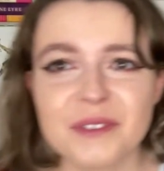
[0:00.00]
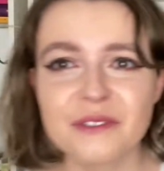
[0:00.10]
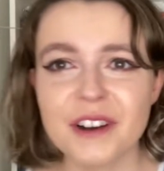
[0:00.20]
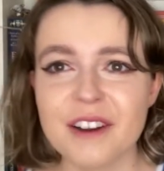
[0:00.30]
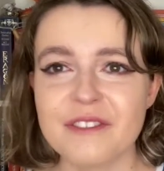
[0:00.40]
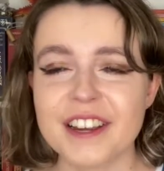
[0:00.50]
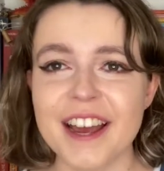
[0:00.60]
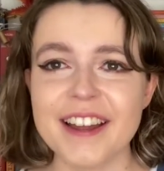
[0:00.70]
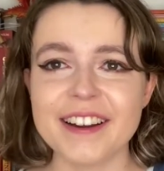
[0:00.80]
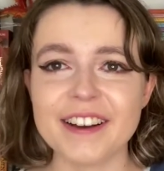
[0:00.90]
before I
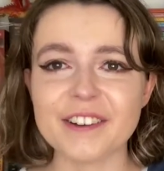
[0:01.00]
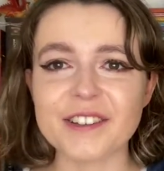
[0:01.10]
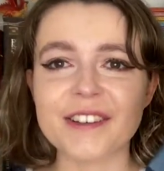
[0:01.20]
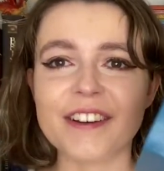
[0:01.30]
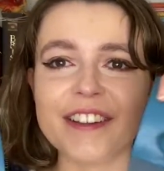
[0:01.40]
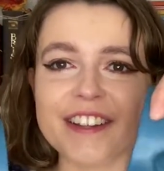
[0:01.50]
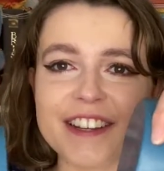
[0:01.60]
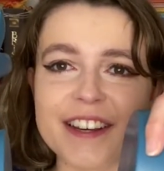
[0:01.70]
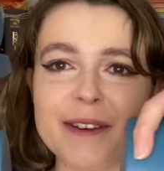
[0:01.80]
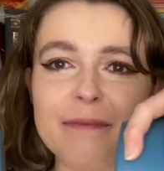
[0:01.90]
forget, I also got these
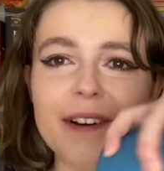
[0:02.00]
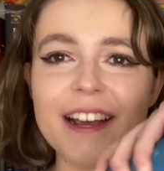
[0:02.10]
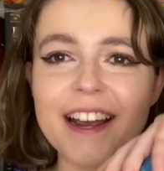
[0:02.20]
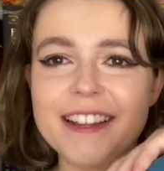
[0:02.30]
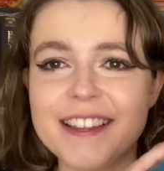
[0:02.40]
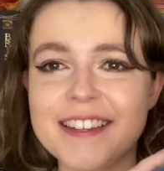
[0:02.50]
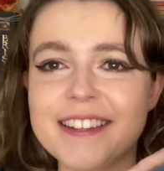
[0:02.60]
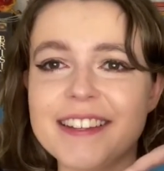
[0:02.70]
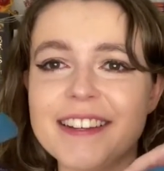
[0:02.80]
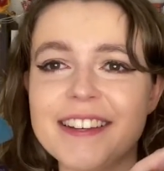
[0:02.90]
cute bookends.
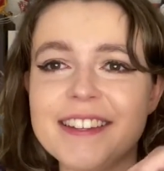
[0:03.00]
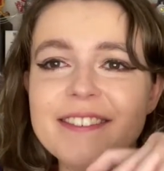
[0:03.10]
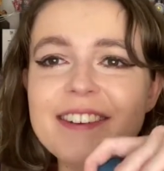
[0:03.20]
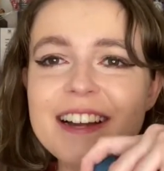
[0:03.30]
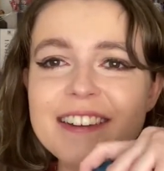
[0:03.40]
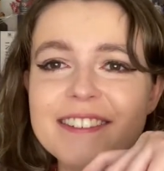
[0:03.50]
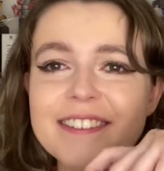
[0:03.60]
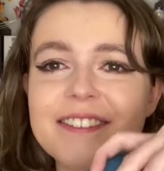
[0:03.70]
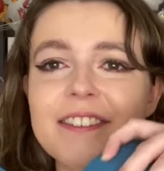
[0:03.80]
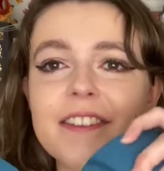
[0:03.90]
It's a
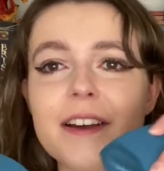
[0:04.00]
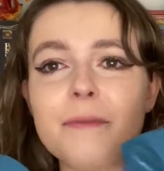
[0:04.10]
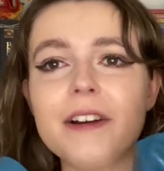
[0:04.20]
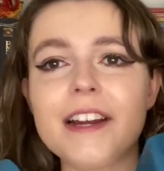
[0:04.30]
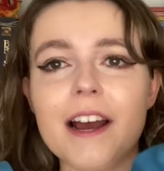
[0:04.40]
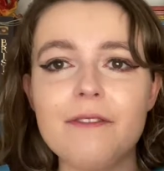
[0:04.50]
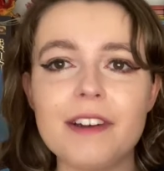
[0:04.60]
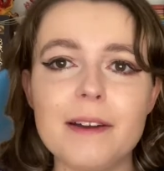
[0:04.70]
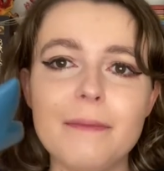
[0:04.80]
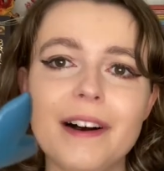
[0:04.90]
while. They're pretty
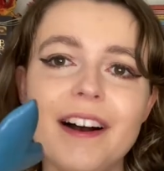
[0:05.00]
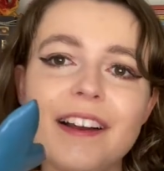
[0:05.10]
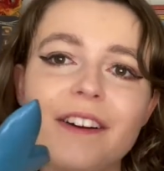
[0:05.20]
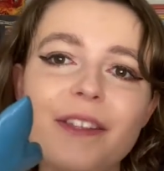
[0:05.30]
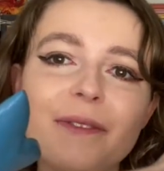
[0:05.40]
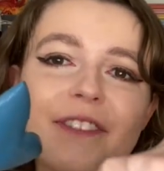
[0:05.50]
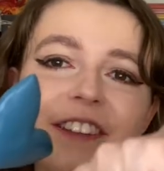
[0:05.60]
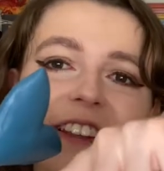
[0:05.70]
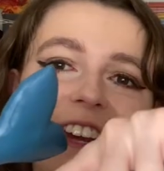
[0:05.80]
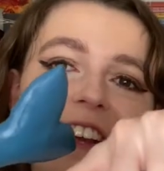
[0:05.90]
heavy, but I got them
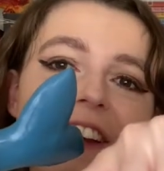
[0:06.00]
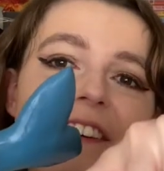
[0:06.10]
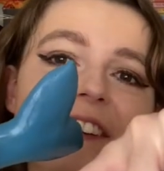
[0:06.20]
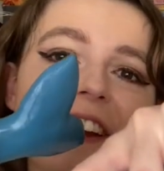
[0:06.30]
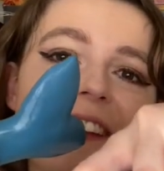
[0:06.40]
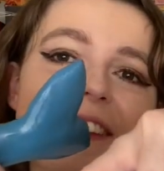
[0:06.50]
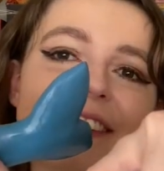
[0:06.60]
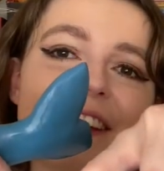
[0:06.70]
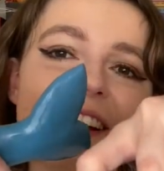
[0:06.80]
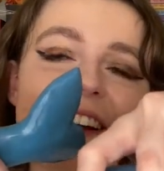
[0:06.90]
so they can go on either
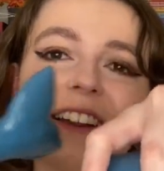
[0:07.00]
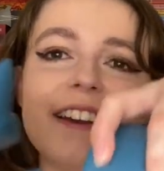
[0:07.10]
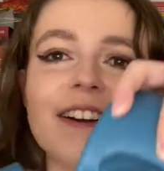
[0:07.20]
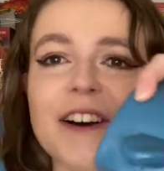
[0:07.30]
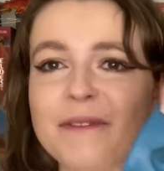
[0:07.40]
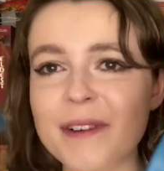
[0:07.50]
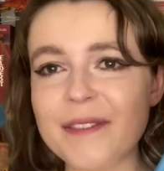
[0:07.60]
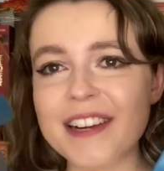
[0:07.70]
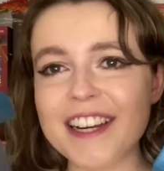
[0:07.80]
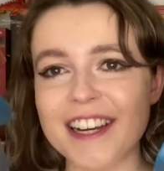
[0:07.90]
side of my
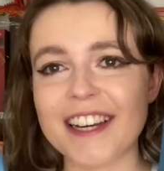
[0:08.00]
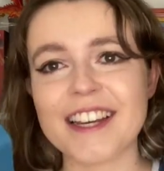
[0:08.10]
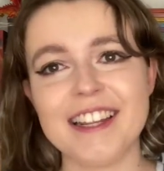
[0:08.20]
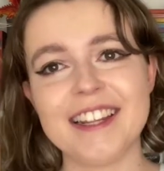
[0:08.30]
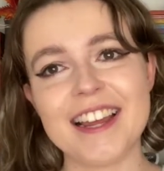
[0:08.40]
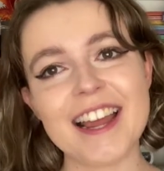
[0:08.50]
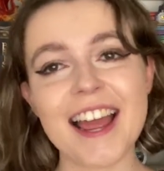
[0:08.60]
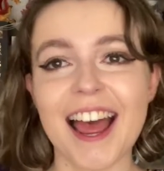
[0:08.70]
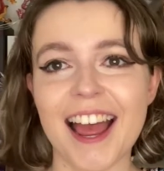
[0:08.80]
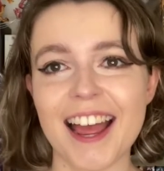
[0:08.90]
V-Dick.
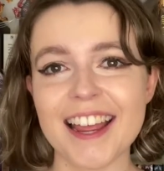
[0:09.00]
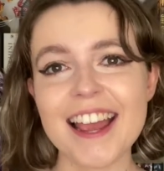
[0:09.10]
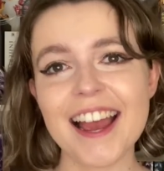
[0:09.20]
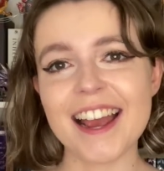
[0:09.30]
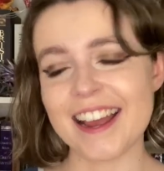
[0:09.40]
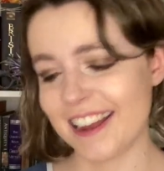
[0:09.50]
Yay!